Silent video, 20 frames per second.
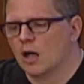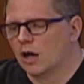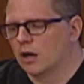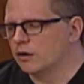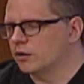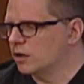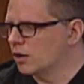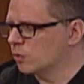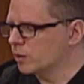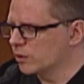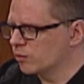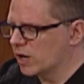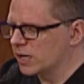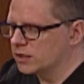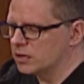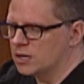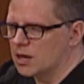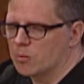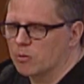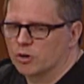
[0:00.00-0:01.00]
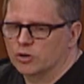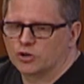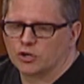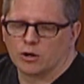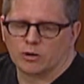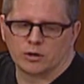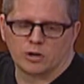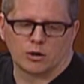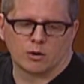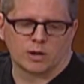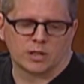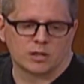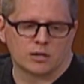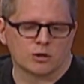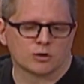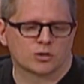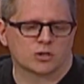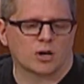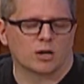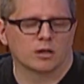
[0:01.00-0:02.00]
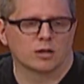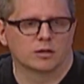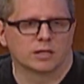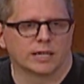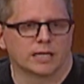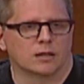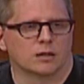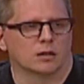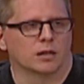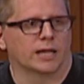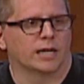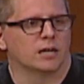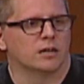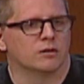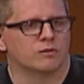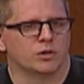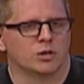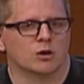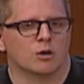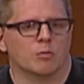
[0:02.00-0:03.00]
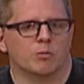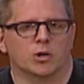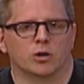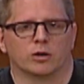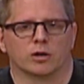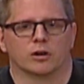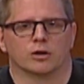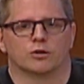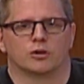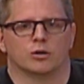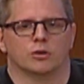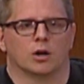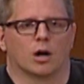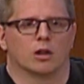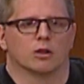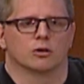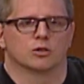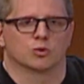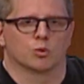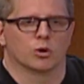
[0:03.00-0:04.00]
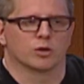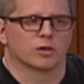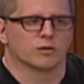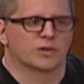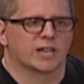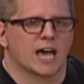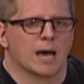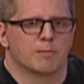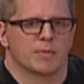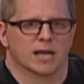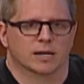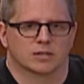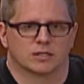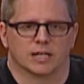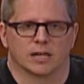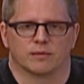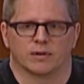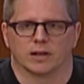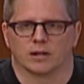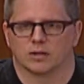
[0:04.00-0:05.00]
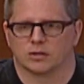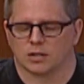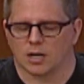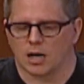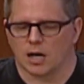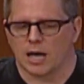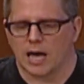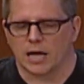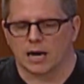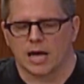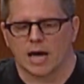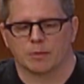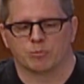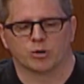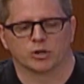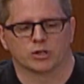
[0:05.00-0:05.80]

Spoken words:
we ran the numbers. You're solidly in the land of $1 million or $2 million worth of CapEx savings at